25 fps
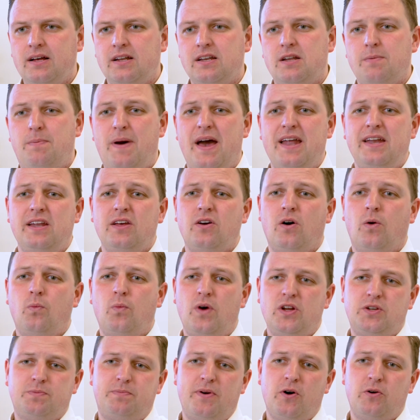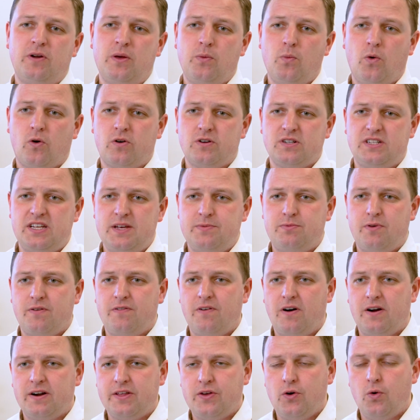Depending on which building warranty
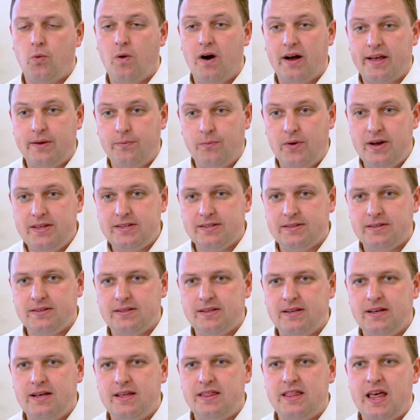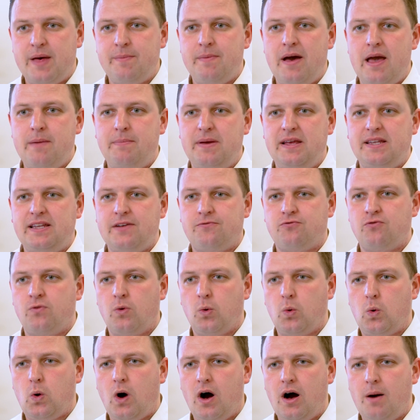provider you're working with, there may be different
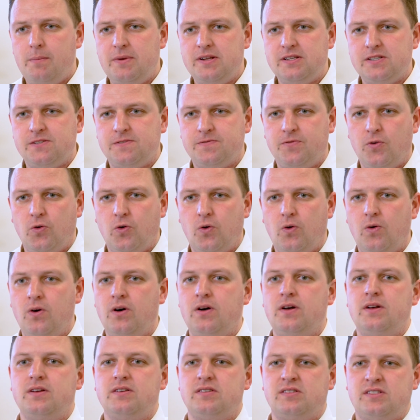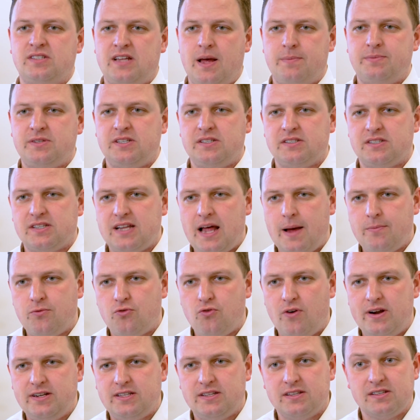requirements for steps in slab
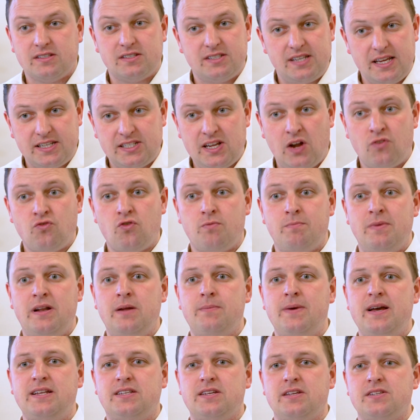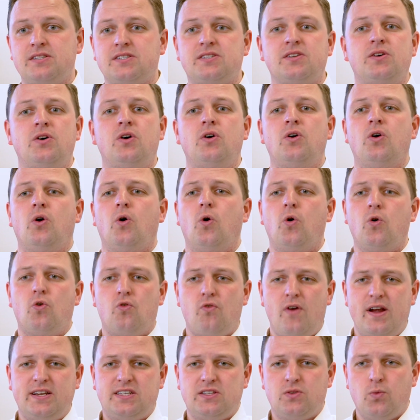greater than 600mm or
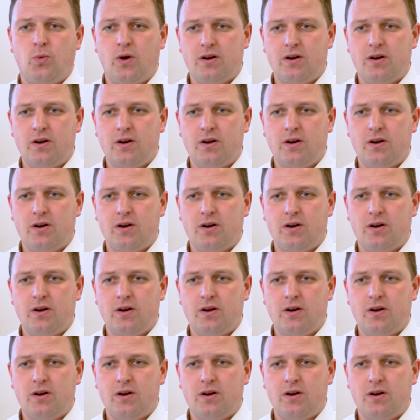greater than